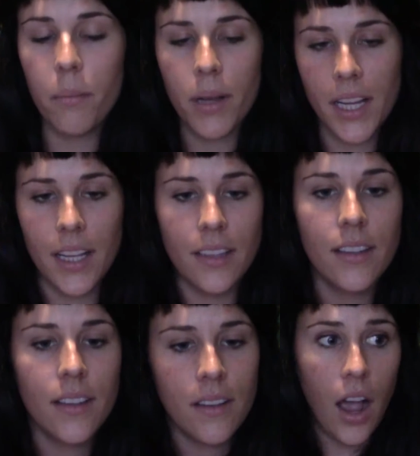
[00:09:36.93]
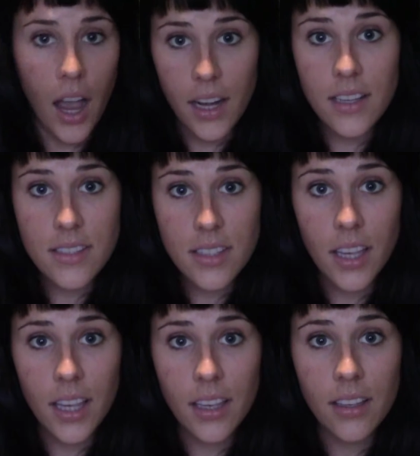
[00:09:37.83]
But
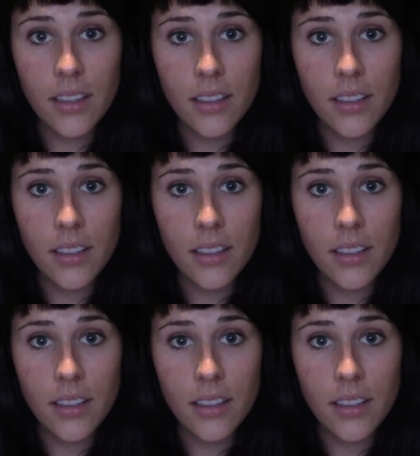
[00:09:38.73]
honestly,